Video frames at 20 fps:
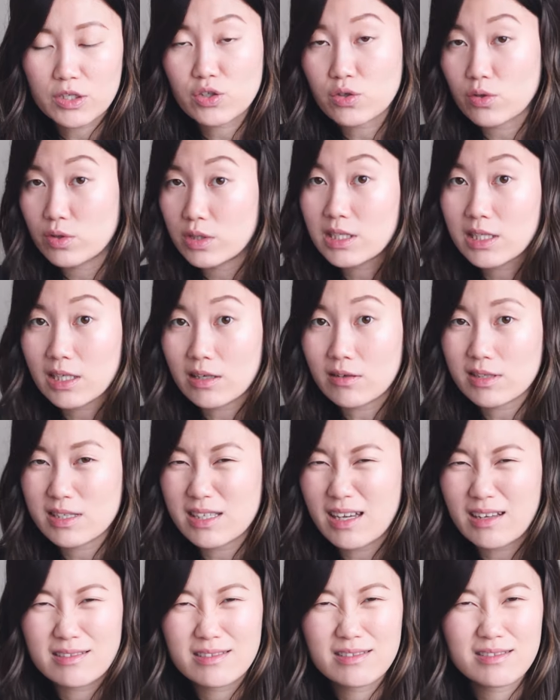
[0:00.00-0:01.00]
a certain skill
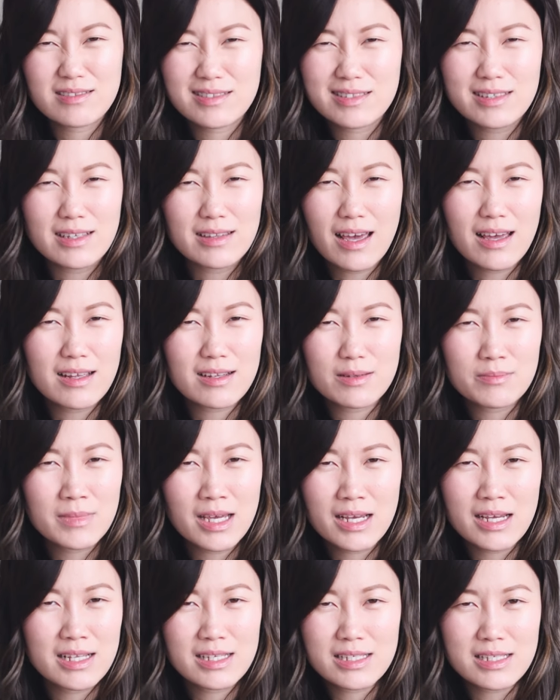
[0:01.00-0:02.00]
set. Did that
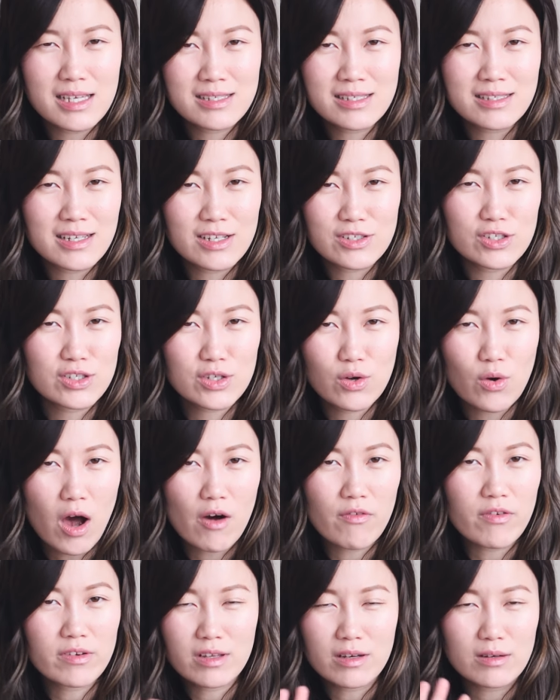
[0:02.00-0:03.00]
make any sense? Did I just go
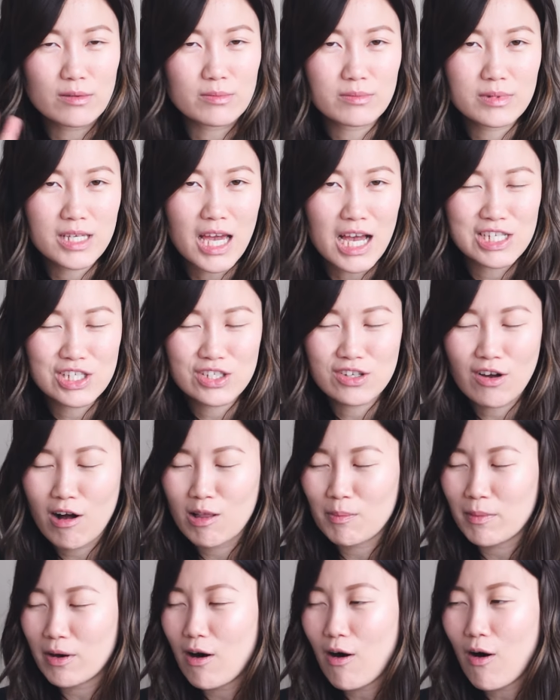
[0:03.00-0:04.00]
off on a tangent
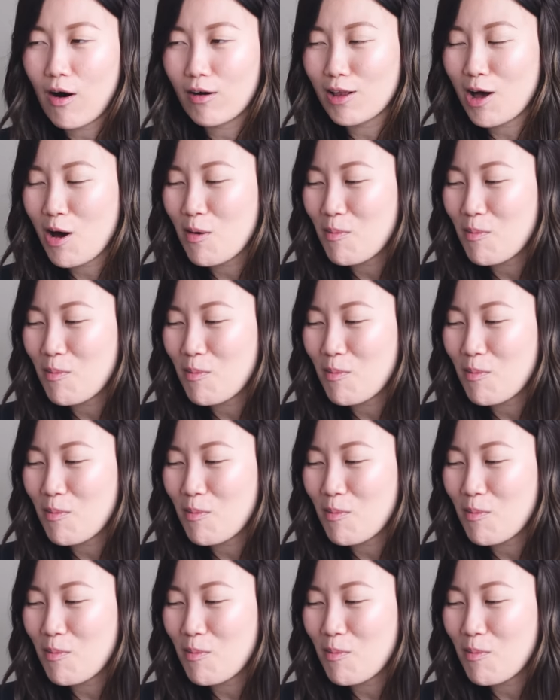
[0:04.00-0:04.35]
all, all